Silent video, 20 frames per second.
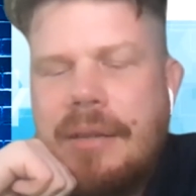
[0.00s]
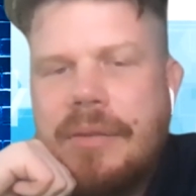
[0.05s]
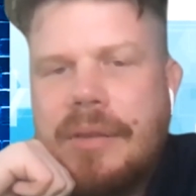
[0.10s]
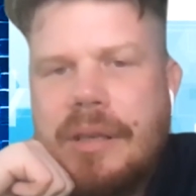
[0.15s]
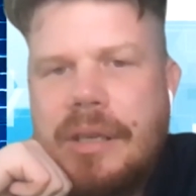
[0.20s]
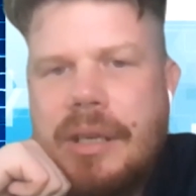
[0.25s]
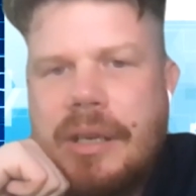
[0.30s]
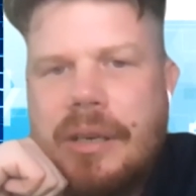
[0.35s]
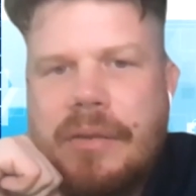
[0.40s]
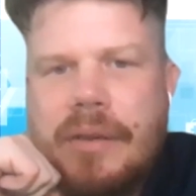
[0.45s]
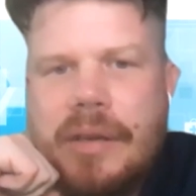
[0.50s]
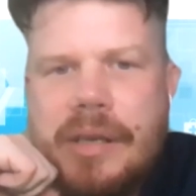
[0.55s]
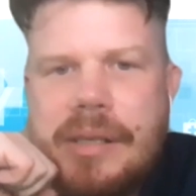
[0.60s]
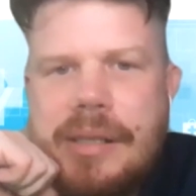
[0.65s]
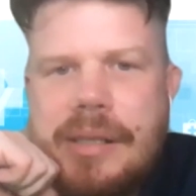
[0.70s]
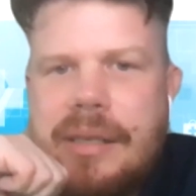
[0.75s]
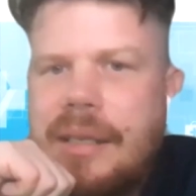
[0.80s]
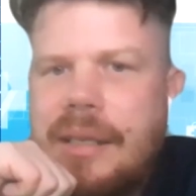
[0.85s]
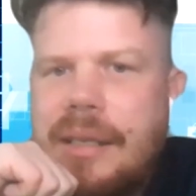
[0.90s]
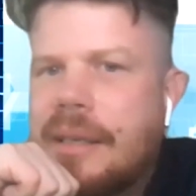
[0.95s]

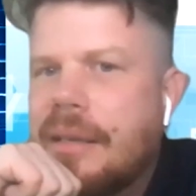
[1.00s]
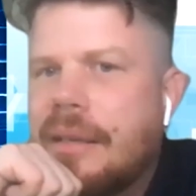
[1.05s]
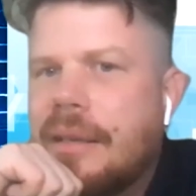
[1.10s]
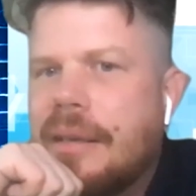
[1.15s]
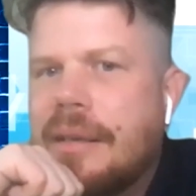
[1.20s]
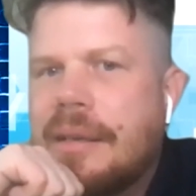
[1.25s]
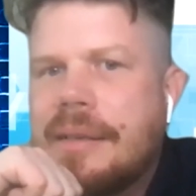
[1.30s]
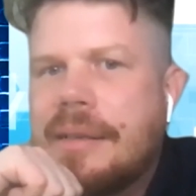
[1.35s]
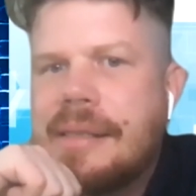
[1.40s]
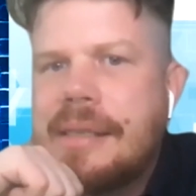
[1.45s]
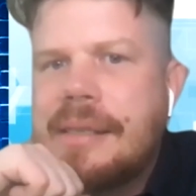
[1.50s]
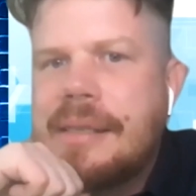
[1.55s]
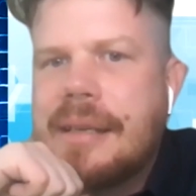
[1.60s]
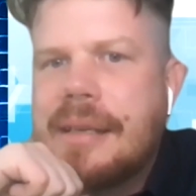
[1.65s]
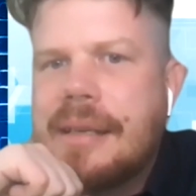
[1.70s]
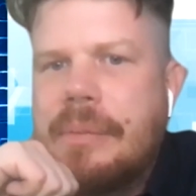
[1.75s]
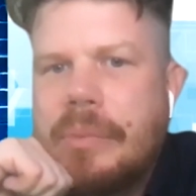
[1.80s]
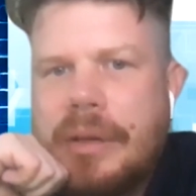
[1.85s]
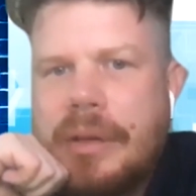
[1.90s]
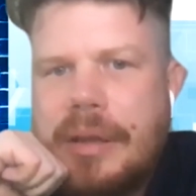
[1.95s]
University and
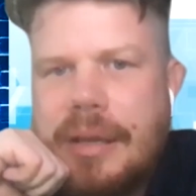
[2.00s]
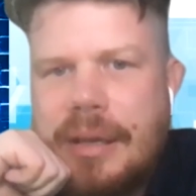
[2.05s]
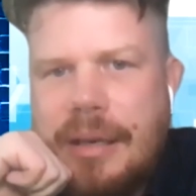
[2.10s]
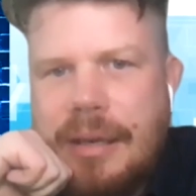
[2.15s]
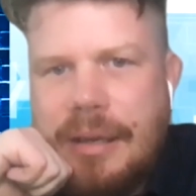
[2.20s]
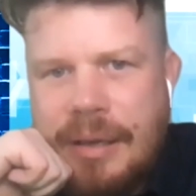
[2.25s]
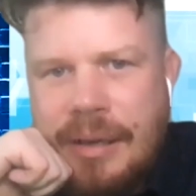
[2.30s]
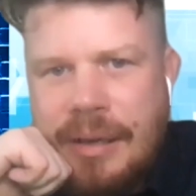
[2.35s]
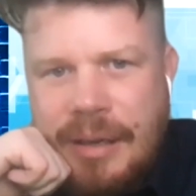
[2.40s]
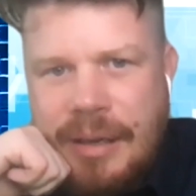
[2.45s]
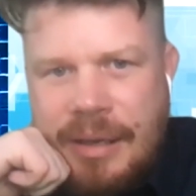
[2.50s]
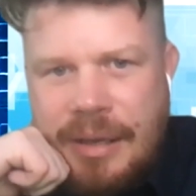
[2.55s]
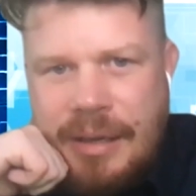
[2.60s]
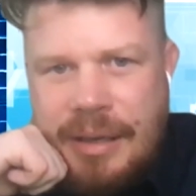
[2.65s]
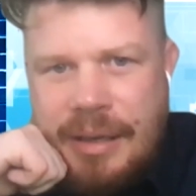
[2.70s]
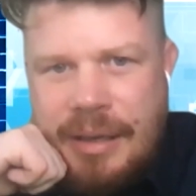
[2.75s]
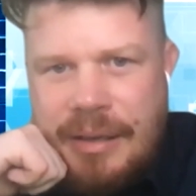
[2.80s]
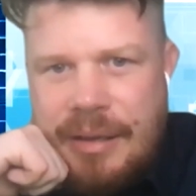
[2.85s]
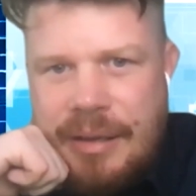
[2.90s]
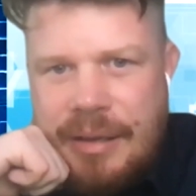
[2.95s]
assist them with their
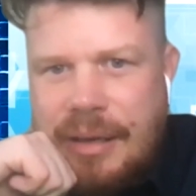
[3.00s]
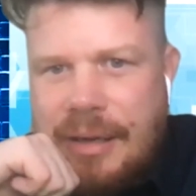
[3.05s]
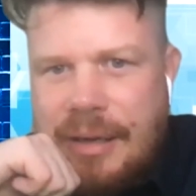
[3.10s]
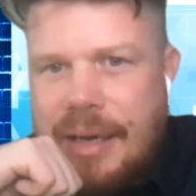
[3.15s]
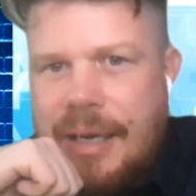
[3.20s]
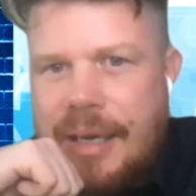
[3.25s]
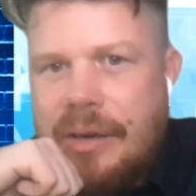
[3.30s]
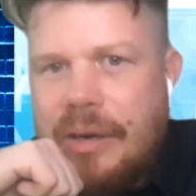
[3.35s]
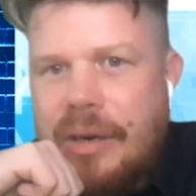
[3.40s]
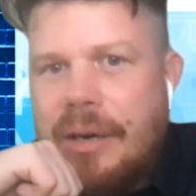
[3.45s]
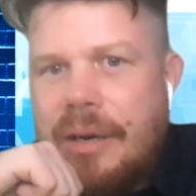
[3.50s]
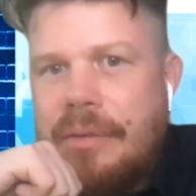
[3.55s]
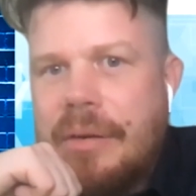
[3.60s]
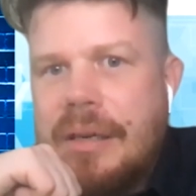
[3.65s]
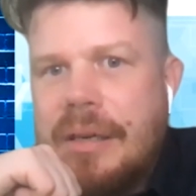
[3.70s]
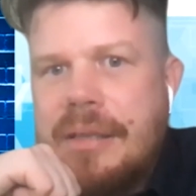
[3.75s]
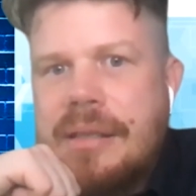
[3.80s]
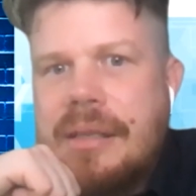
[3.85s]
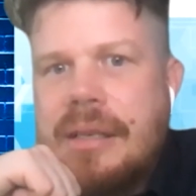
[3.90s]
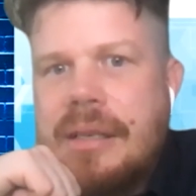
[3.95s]
AI
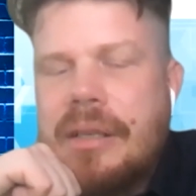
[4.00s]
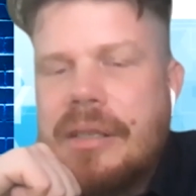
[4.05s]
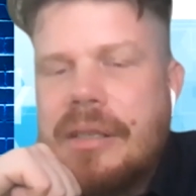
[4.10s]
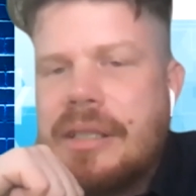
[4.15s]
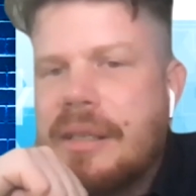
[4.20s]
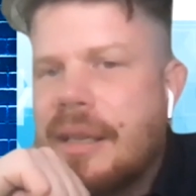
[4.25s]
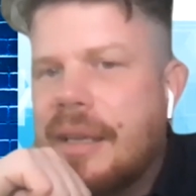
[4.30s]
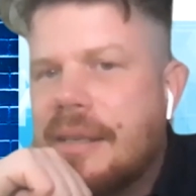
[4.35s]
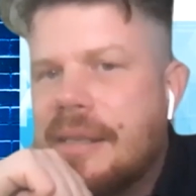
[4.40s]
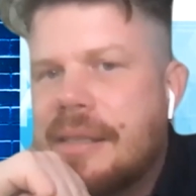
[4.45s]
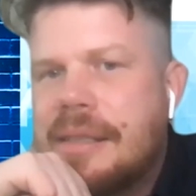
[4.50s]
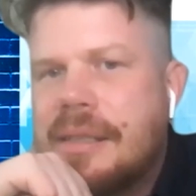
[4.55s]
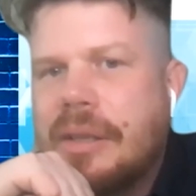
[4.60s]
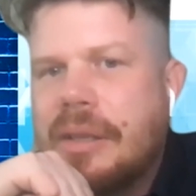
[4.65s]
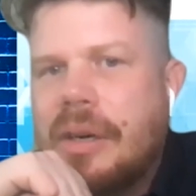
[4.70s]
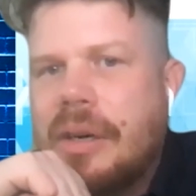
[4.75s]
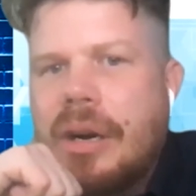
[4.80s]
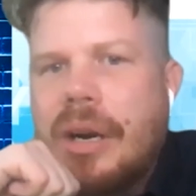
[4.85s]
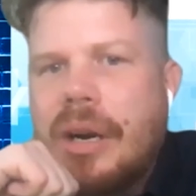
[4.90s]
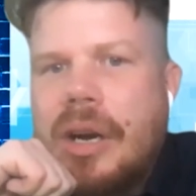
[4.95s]
research. And that's
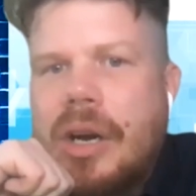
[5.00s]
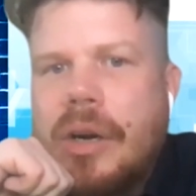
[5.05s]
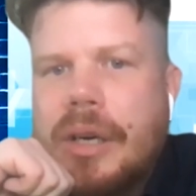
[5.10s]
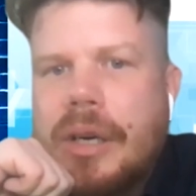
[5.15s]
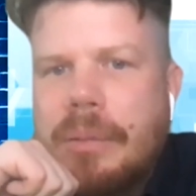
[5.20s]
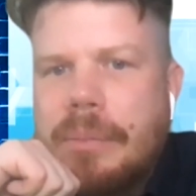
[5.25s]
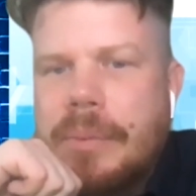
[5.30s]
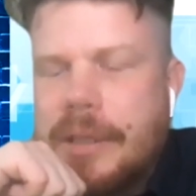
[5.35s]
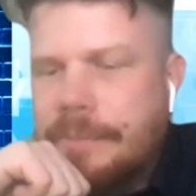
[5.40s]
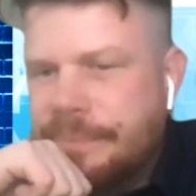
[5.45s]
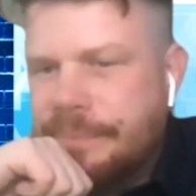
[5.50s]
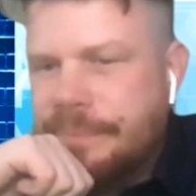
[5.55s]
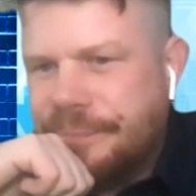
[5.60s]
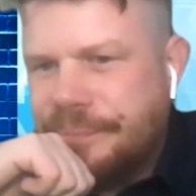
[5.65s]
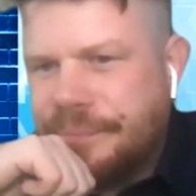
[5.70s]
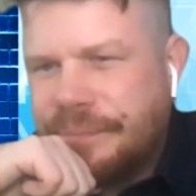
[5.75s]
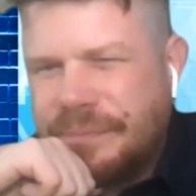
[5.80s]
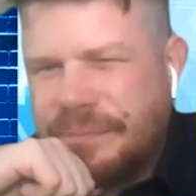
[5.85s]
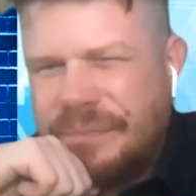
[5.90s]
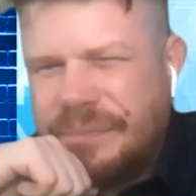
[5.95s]
still ongoing, but
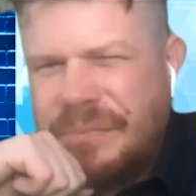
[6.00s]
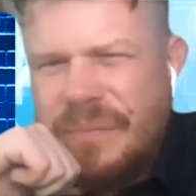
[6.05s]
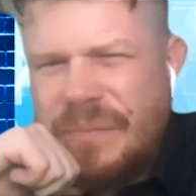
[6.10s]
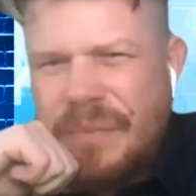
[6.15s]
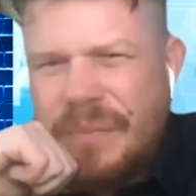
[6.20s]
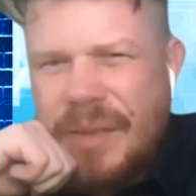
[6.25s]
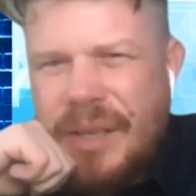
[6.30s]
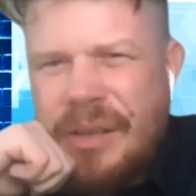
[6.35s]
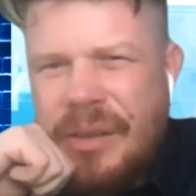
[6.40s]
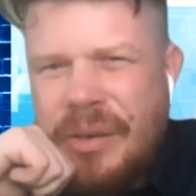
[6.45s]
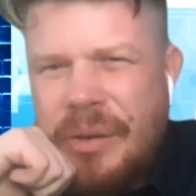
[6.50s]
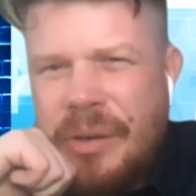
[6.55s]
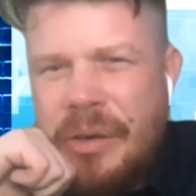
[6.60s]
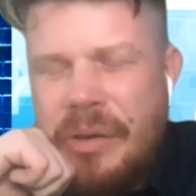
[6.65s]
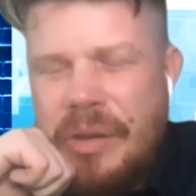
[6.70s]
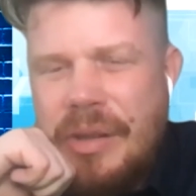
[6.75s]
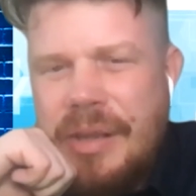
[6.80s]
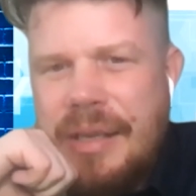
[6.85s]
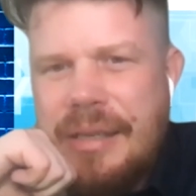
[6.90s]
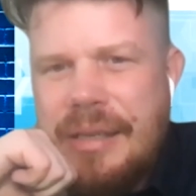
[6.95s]

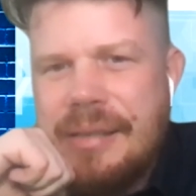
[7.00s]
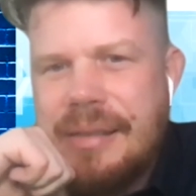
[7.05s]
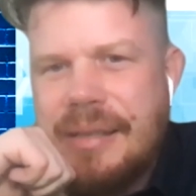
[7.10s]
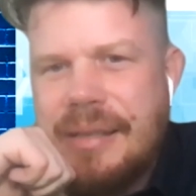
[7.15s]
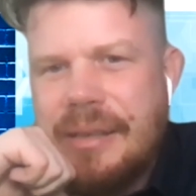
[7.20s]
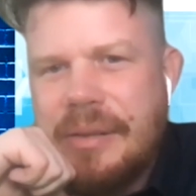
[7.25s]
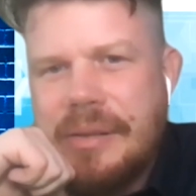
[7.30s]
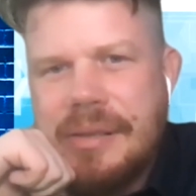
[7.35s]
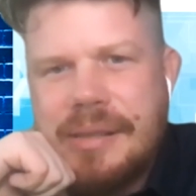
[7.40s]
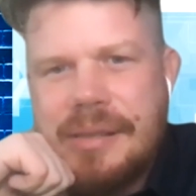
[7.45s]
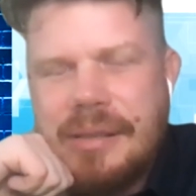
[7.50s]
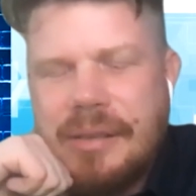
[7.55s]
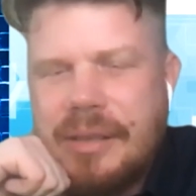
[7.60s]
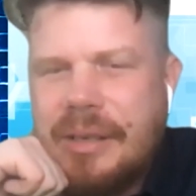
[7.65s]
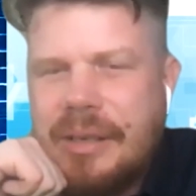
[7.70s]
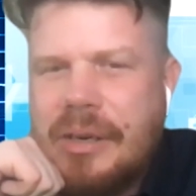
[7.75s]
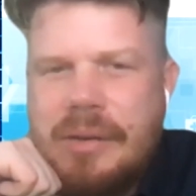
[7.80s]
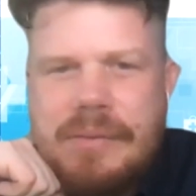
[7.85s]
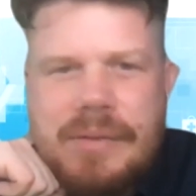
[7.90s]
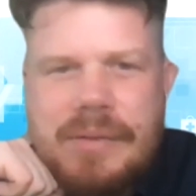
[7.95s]
through this, there was
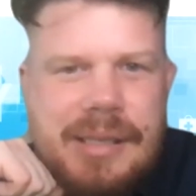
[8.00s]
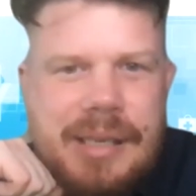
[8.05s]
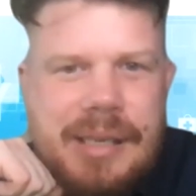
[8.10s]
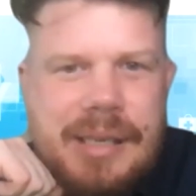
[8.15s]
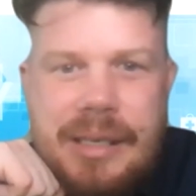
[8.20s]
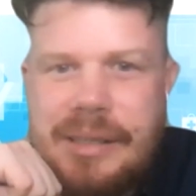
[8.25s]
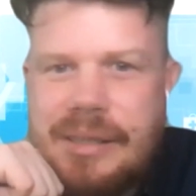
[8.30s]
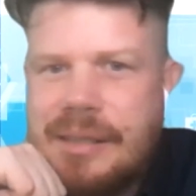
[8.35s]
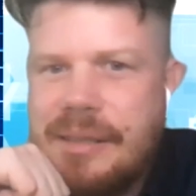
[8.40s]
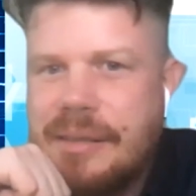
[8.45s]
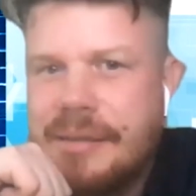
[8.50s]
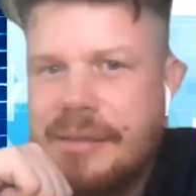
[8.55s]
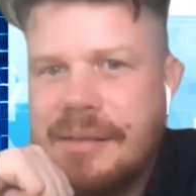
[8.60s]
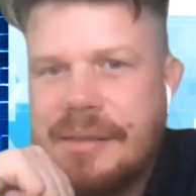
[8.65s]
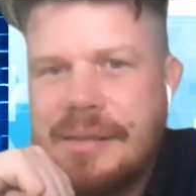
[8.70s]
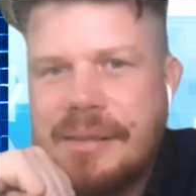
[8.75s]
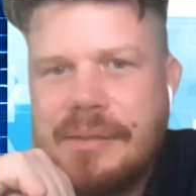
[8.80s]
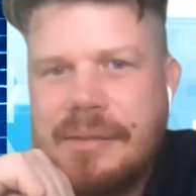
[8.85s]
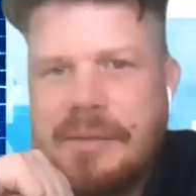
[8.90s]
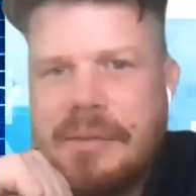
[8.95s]
like
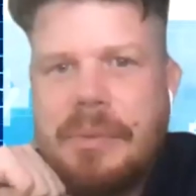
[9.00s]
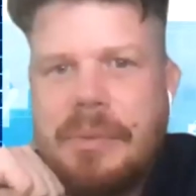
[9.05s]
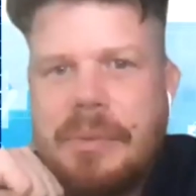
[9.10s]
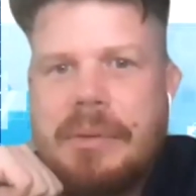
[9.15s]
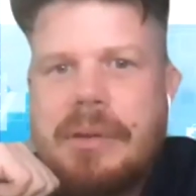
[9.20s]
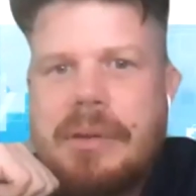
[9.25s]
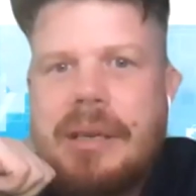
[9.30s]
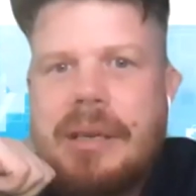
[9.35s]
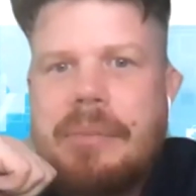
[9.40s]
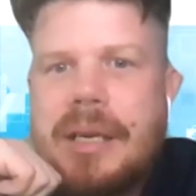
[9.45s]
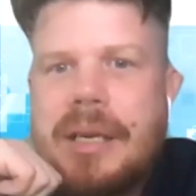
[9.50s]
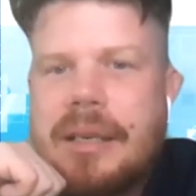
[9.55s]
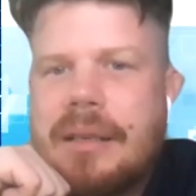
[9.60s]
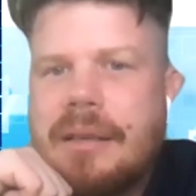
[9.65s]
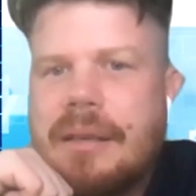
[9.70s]
conversations among